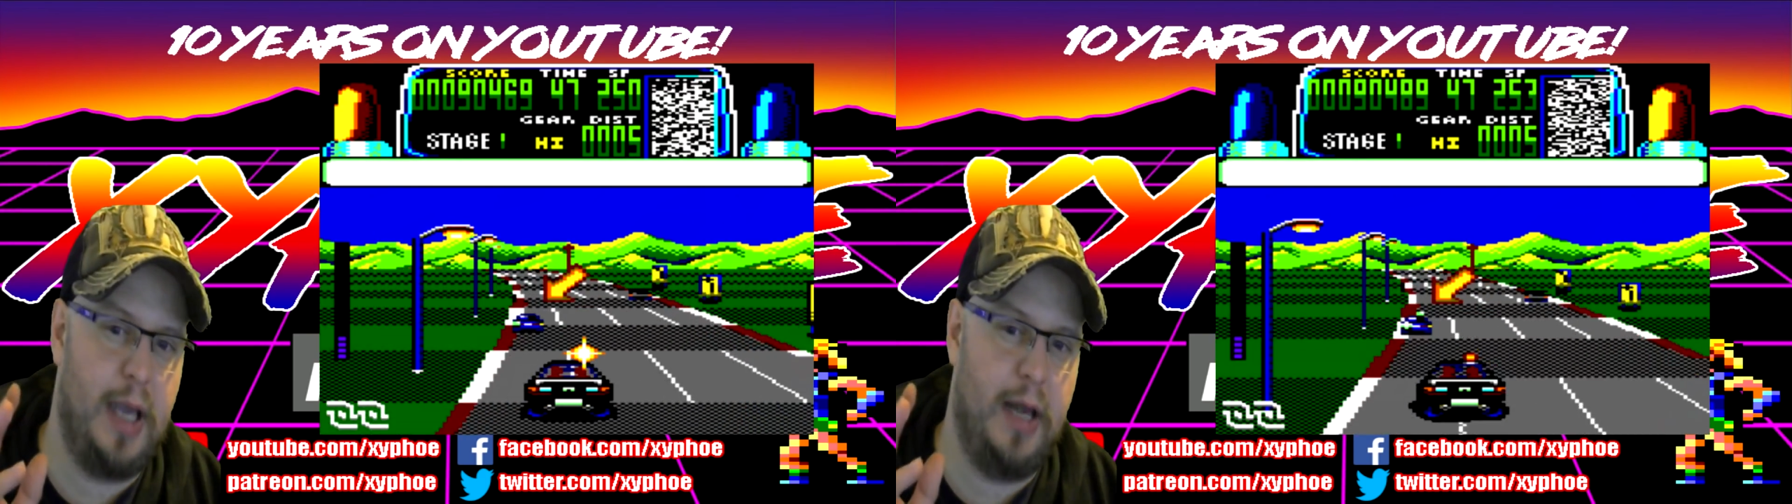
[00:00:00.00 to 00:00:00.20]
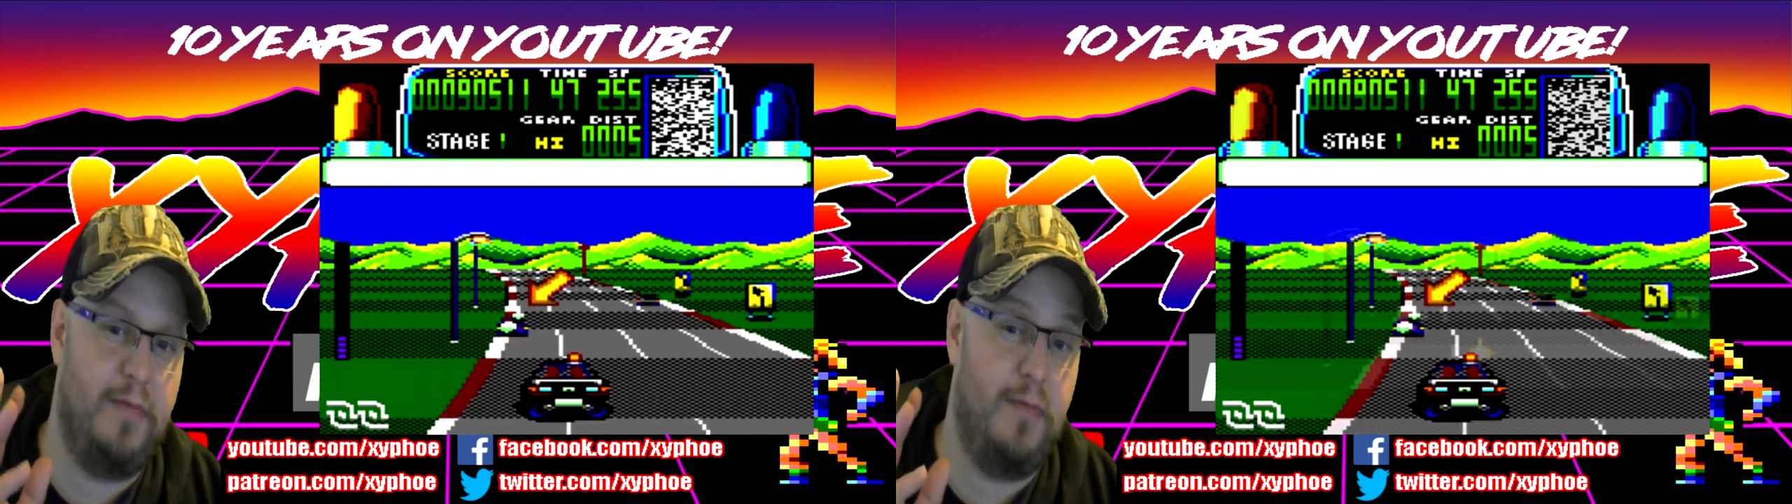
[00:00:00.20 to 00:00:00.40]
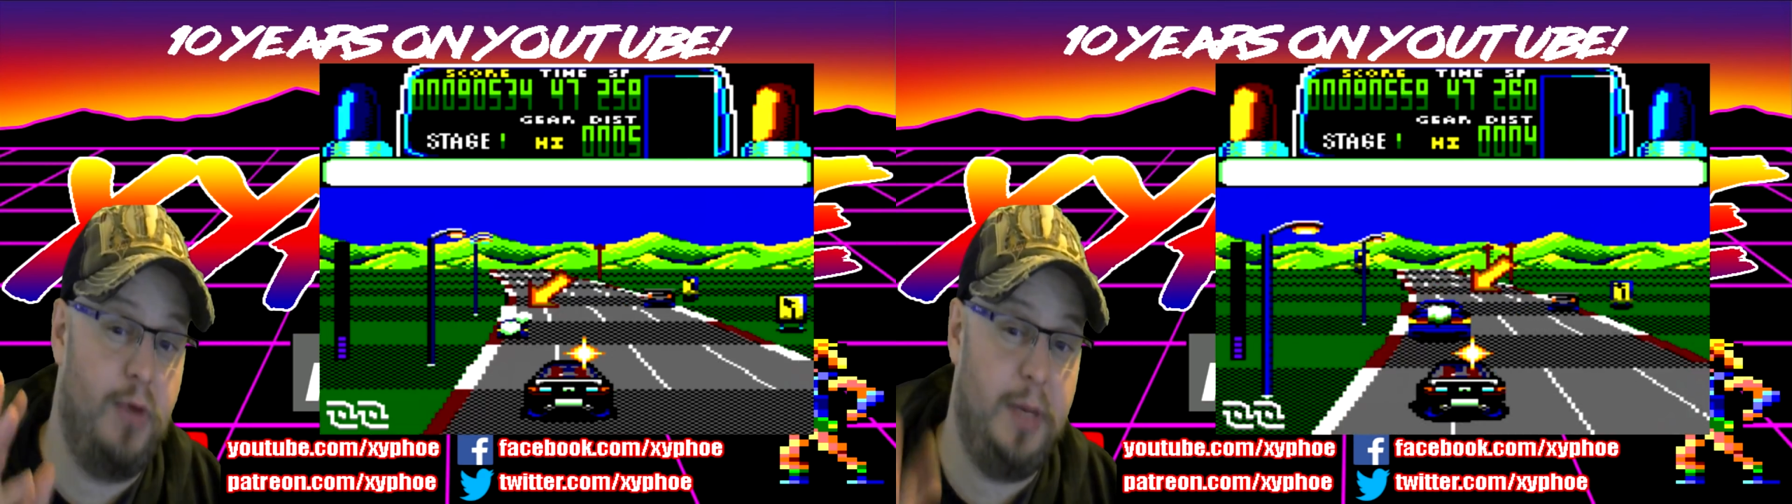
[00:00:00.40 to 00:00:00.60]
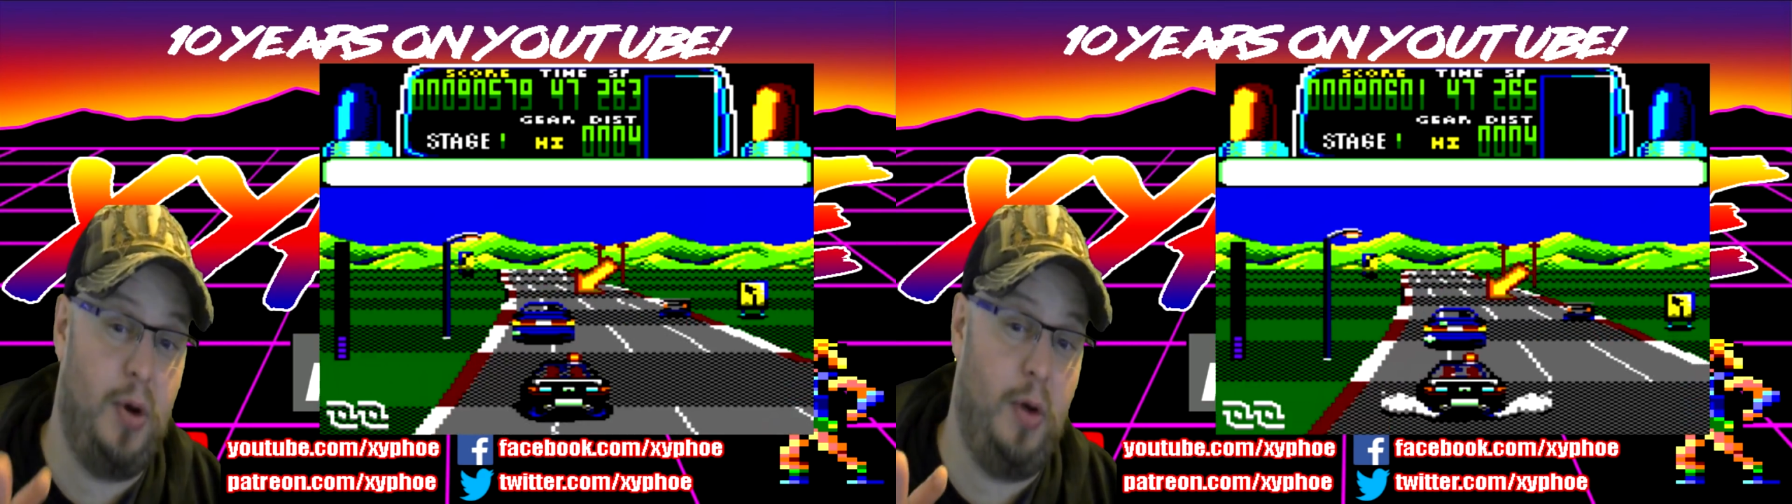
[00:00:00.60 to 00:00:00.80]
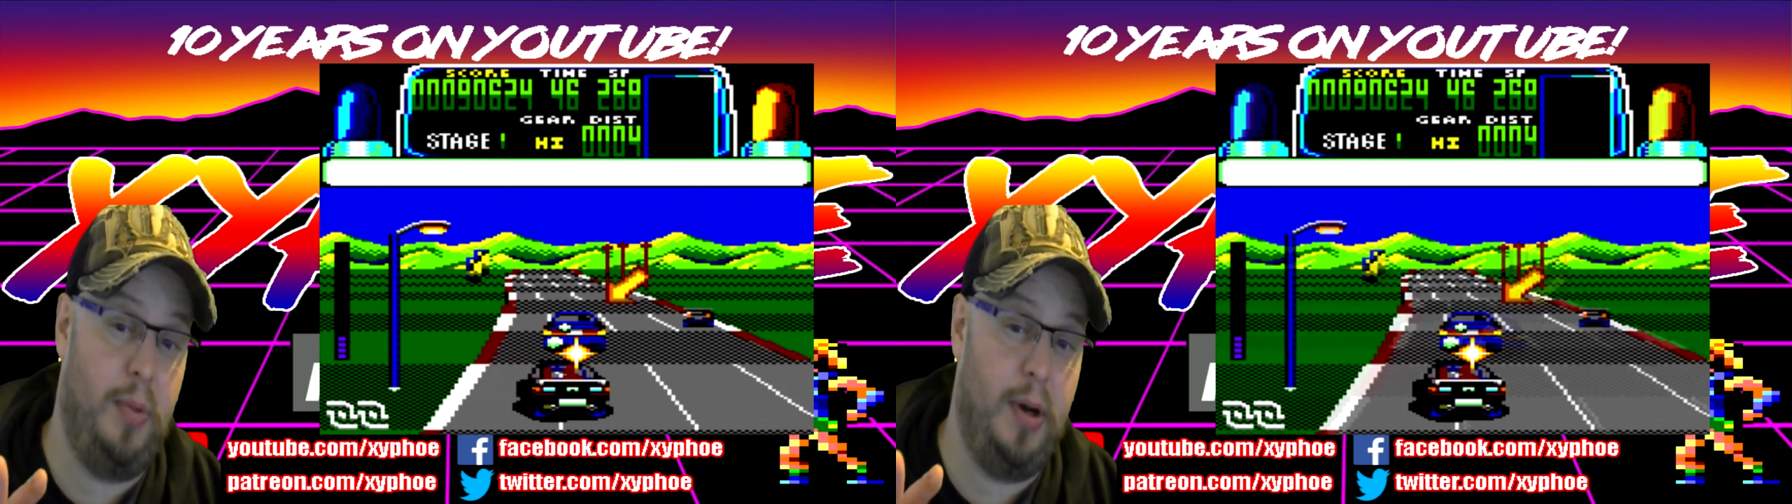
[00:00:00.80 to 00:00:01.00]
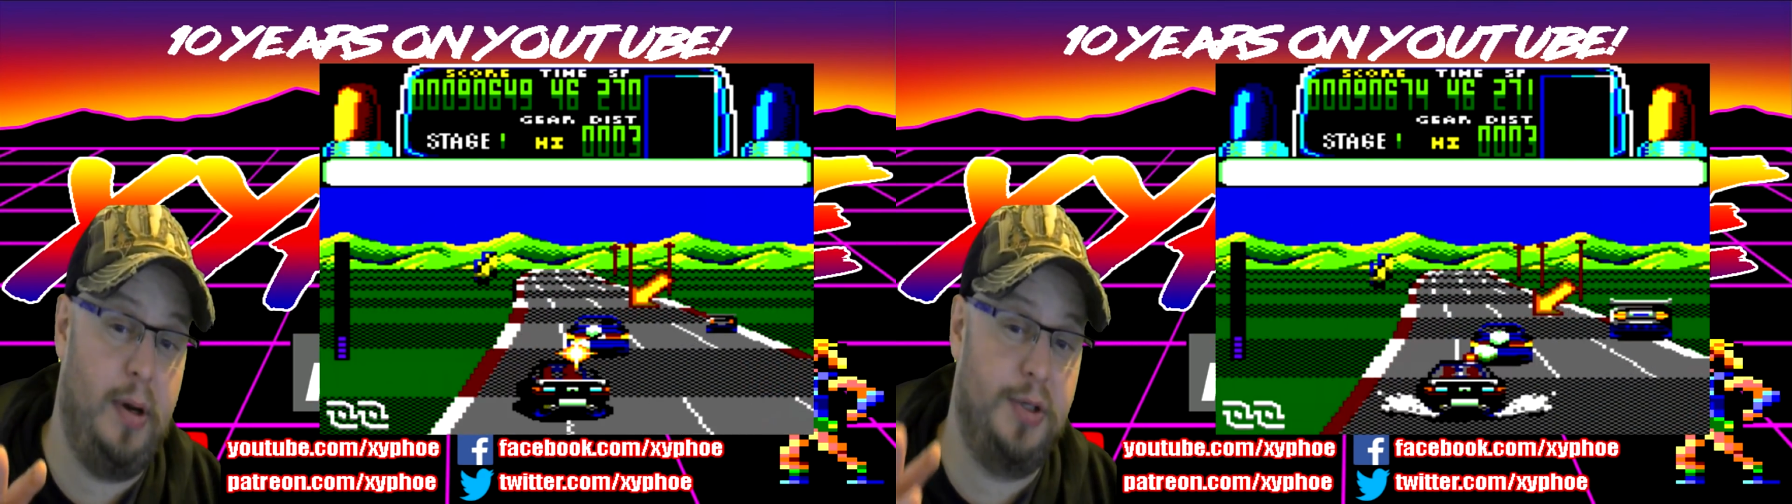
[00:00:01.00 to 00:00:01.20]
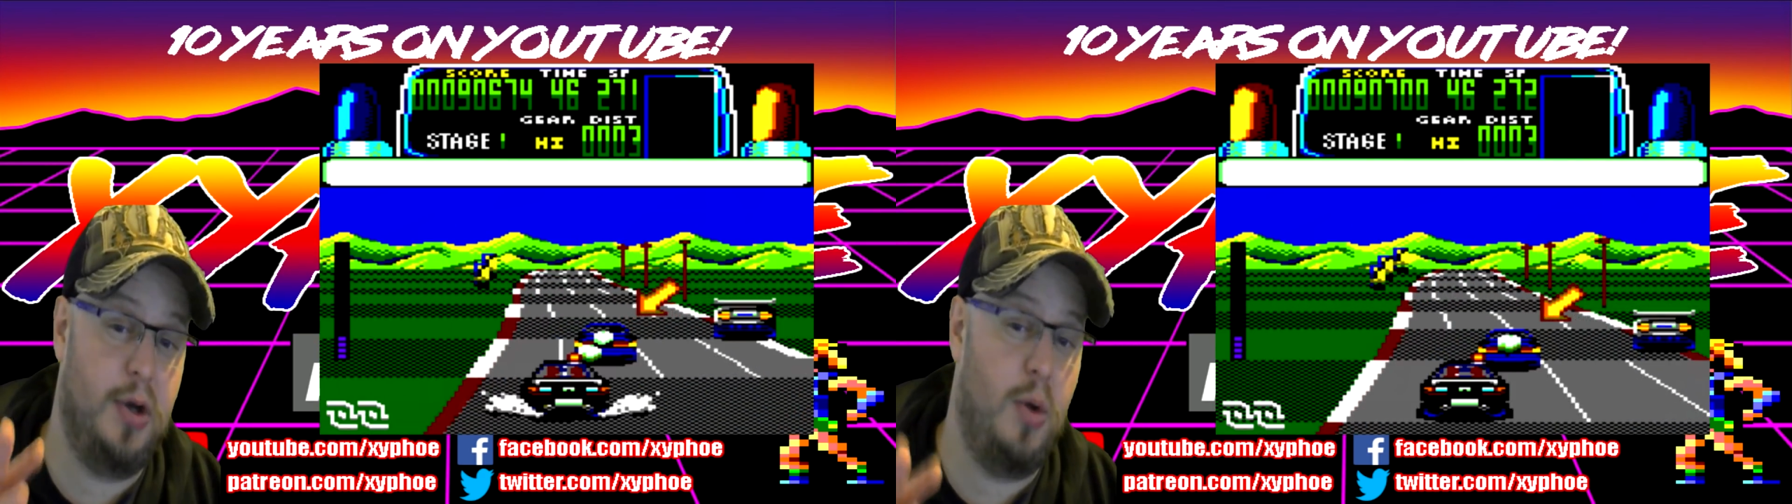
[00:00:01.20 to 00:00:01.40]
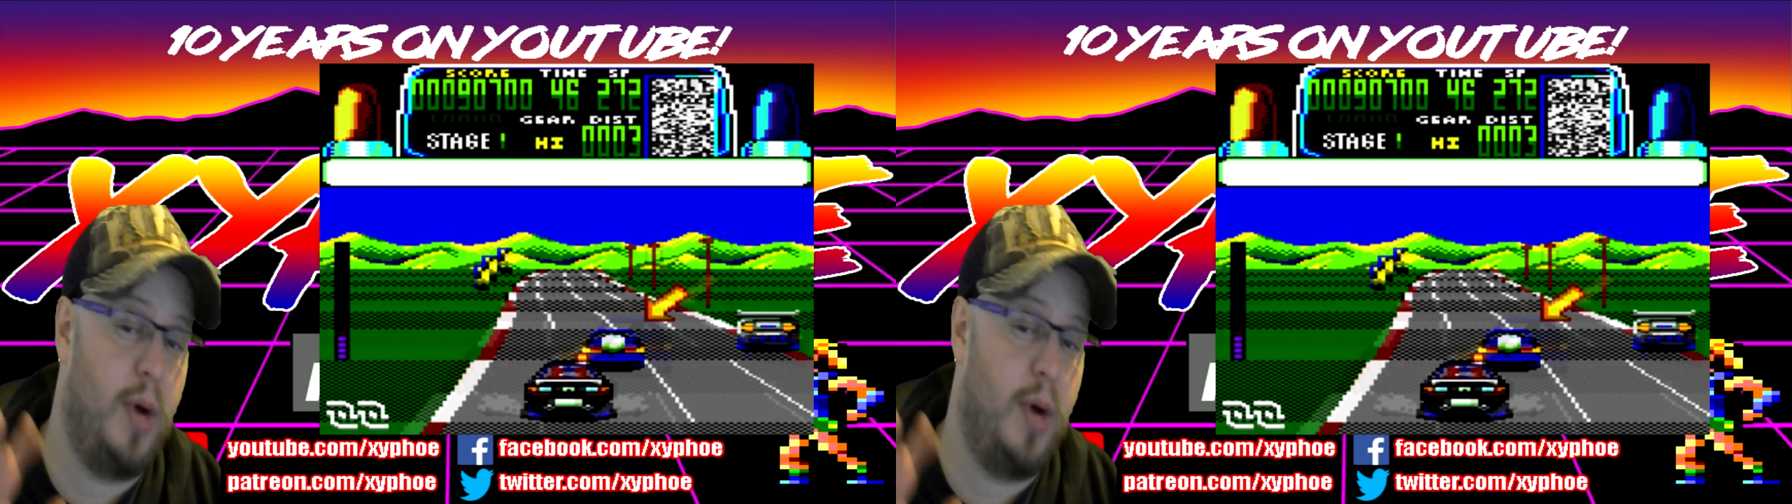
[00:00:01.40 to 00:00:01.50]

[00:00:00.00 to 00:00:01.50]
kind of really popular and took a